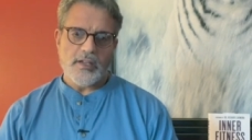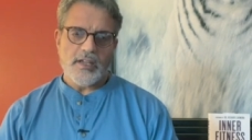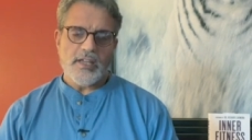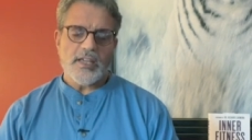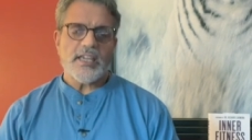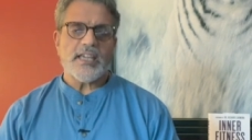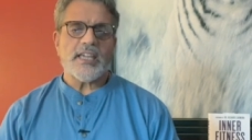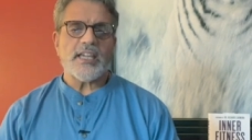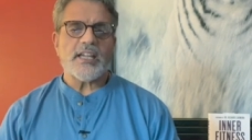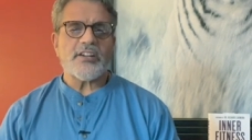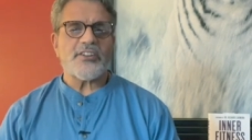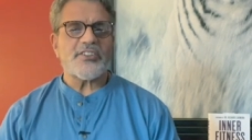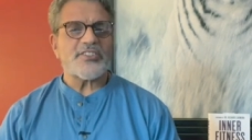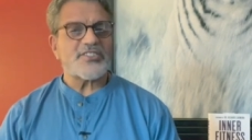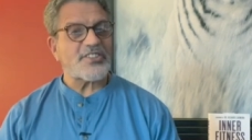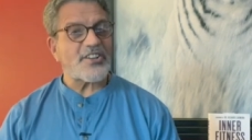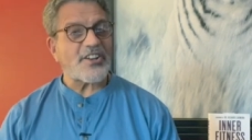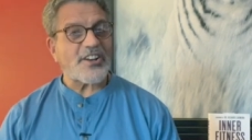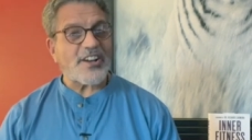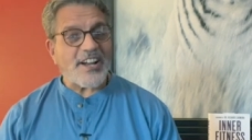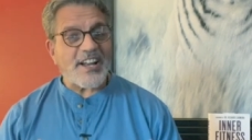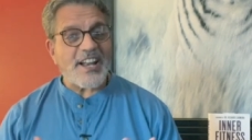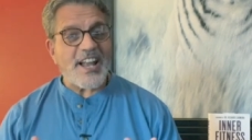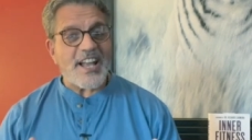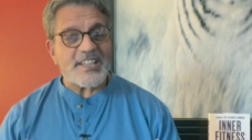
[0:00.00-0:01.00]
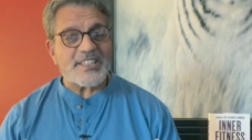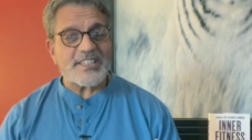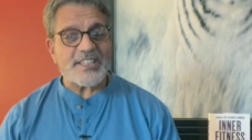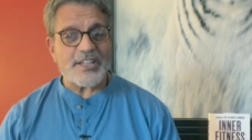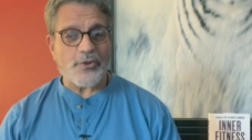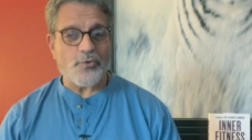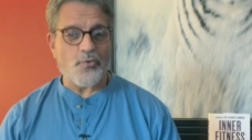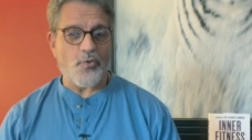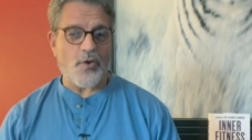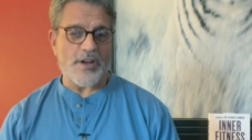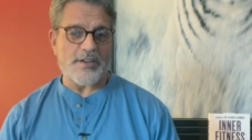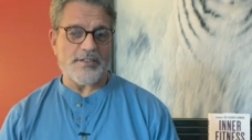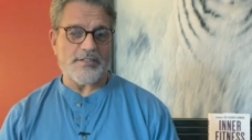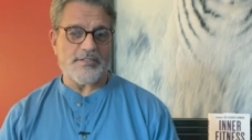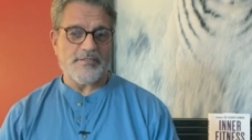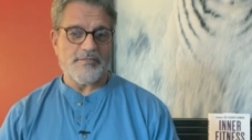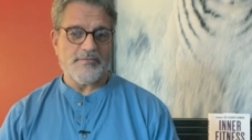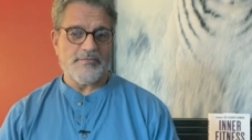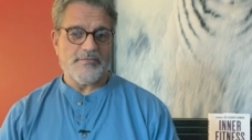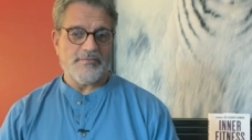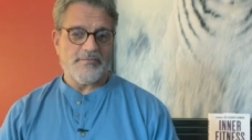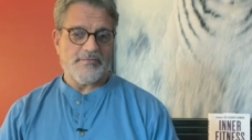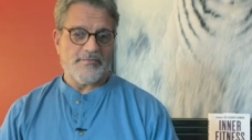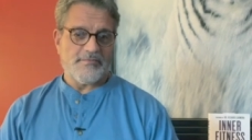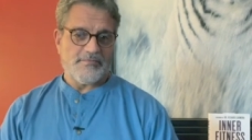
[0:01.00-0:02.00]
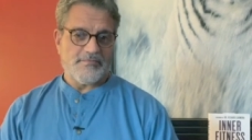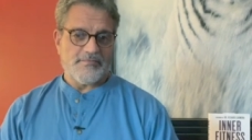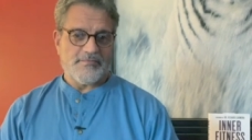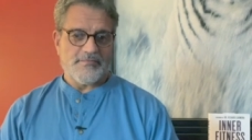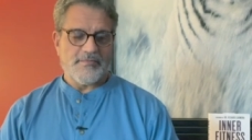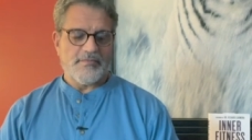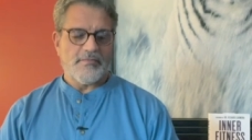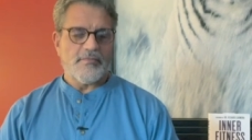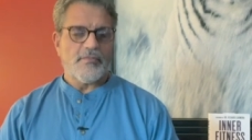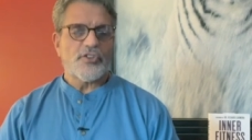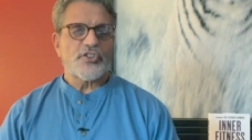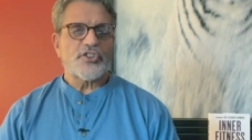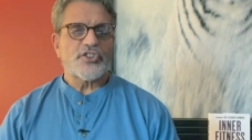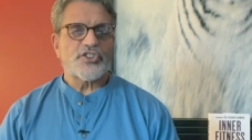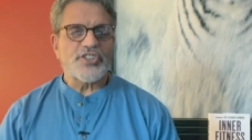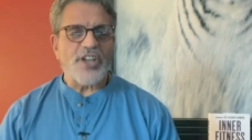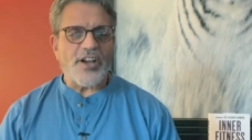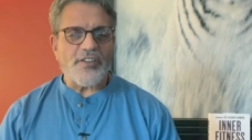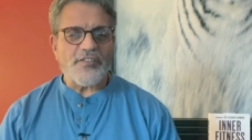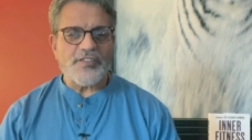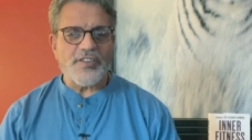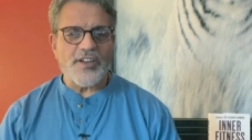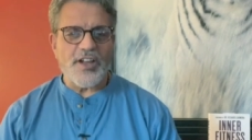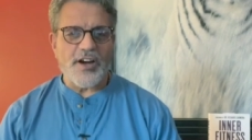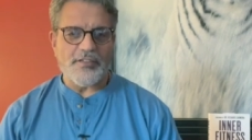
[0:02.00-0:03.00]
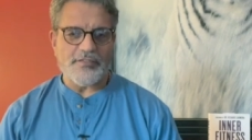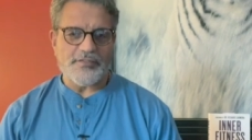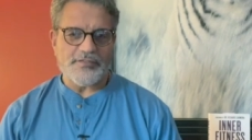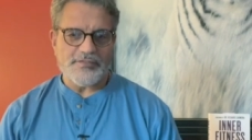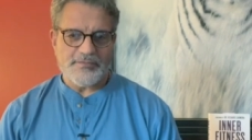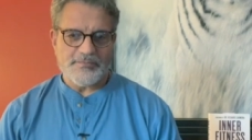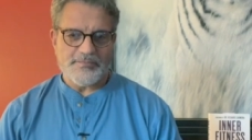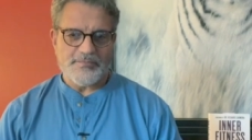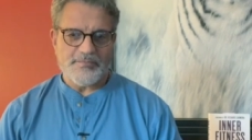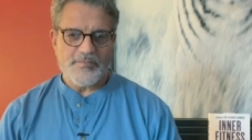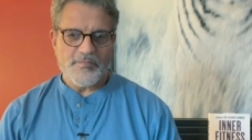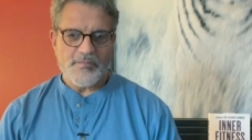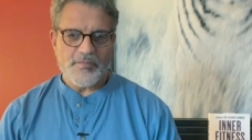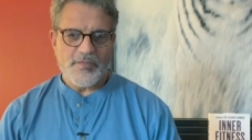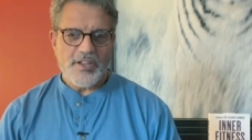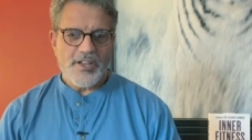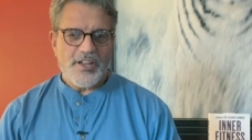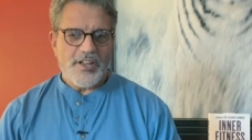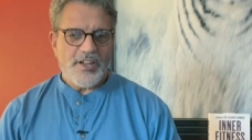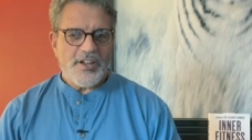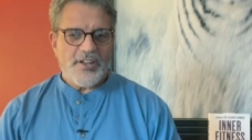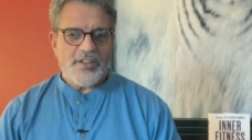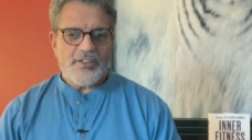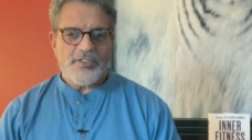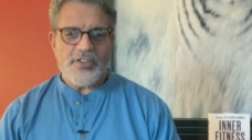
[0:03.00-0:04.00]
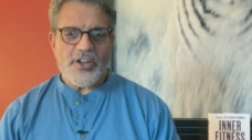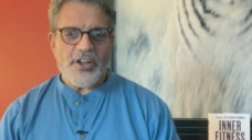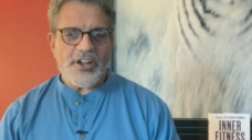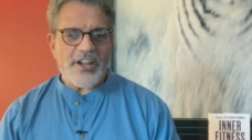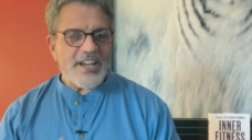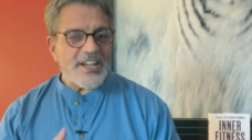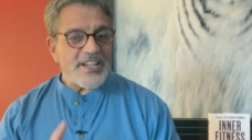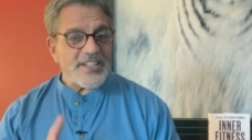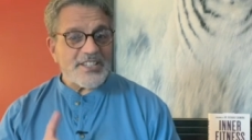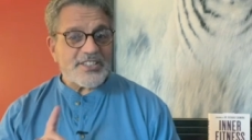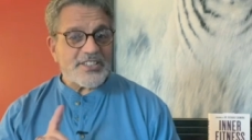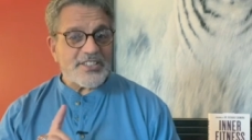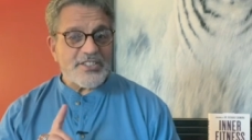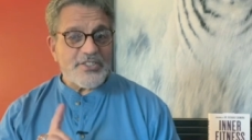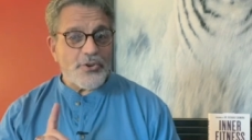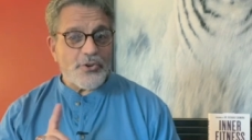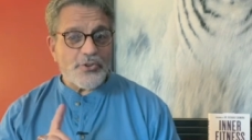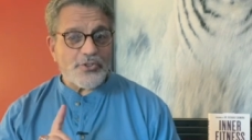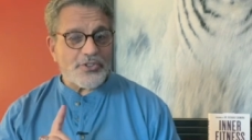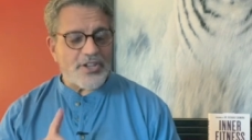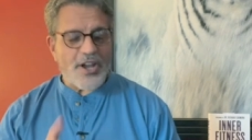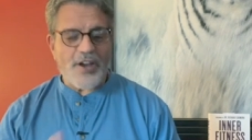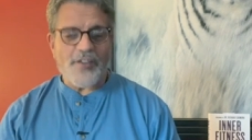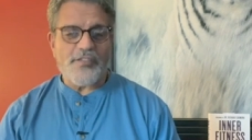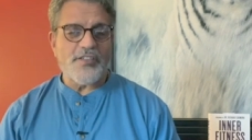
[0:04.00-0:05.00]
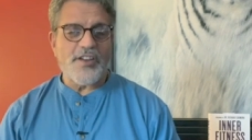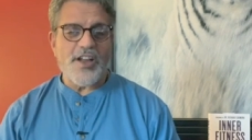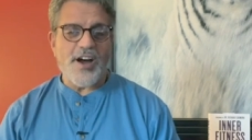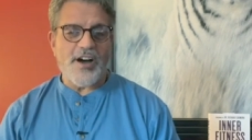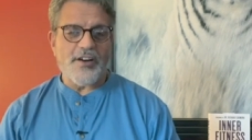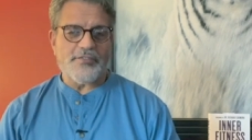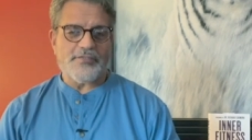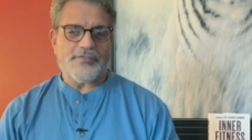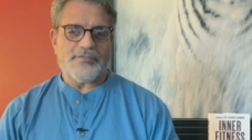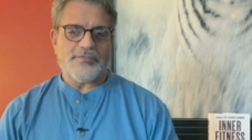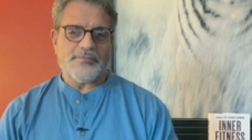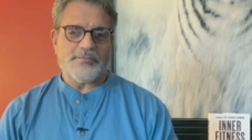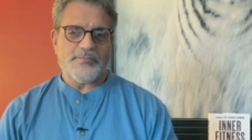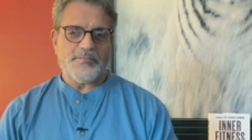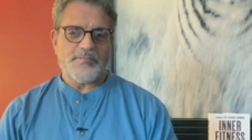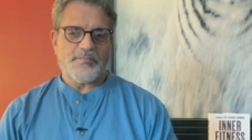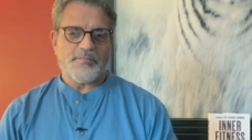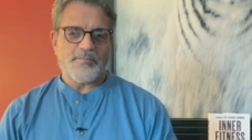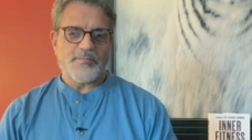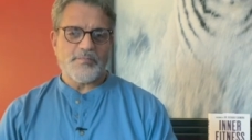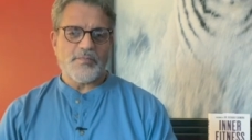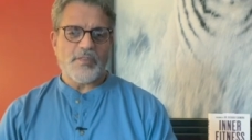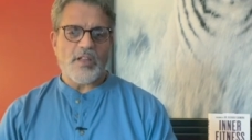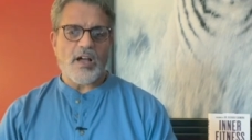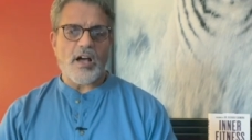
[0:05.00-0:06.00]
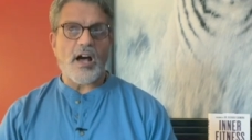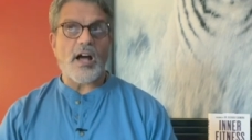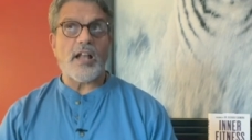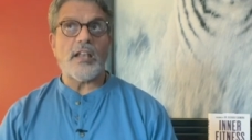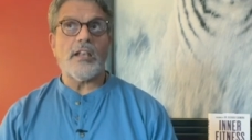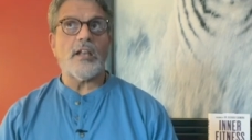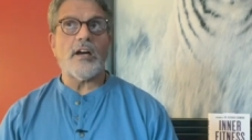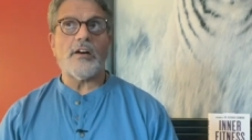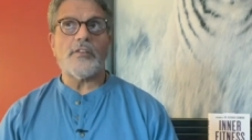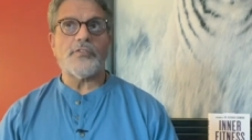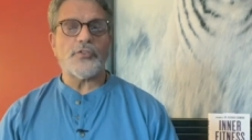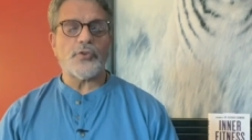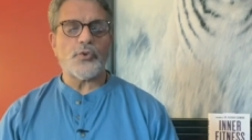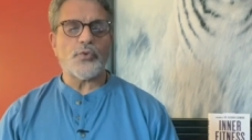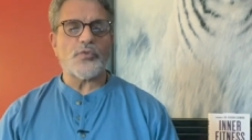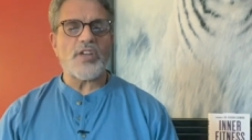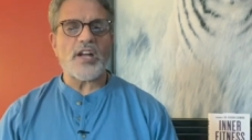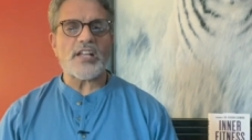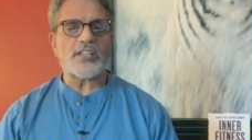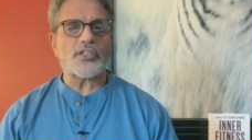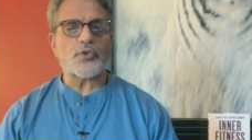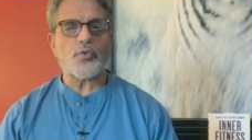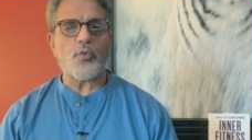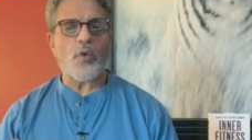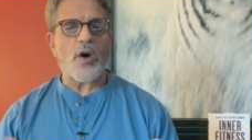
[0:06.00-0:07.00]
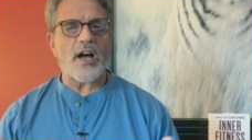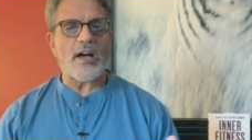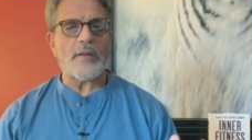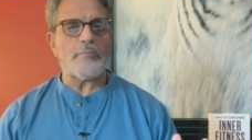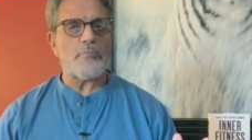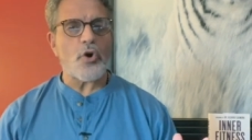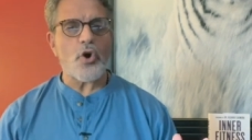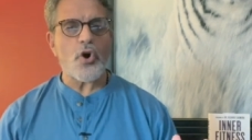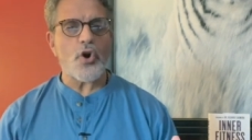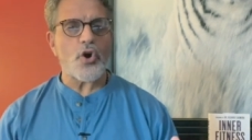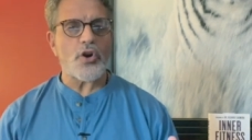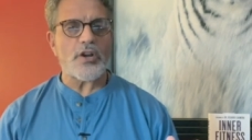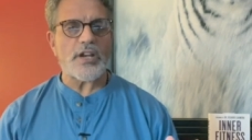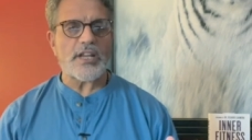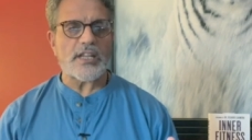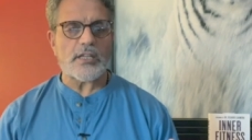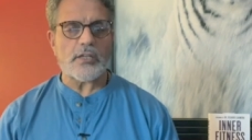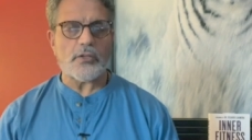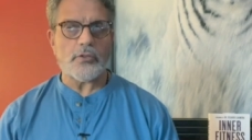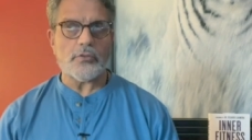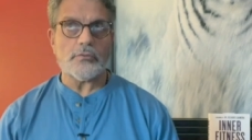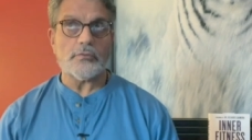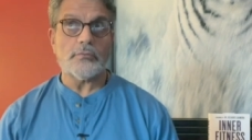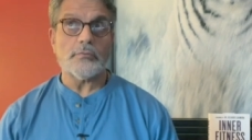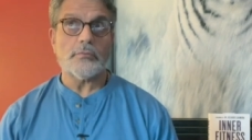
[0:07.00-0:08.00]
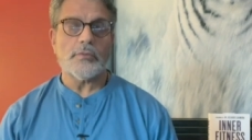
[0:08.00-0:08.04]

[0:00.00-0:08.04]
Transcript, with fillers: Here's a classic one, tough love. There is no tough love. I love you, that's why I'm hurting you.